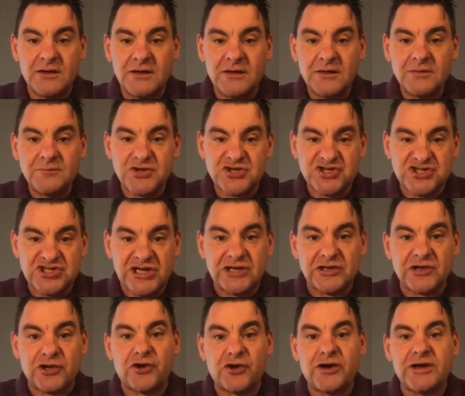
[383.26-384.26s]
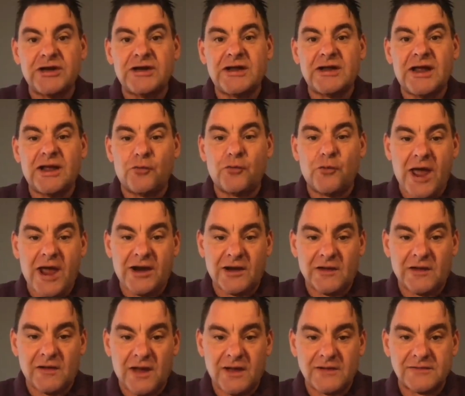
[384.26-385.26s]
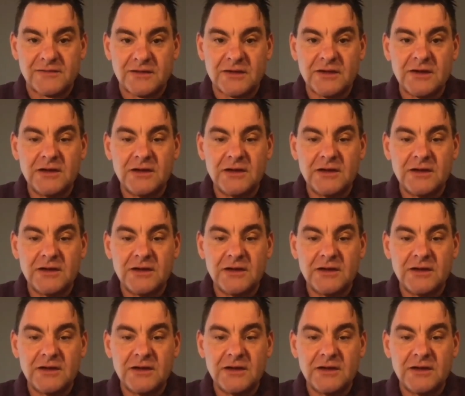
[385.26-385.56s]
machine learning, and radicalize it.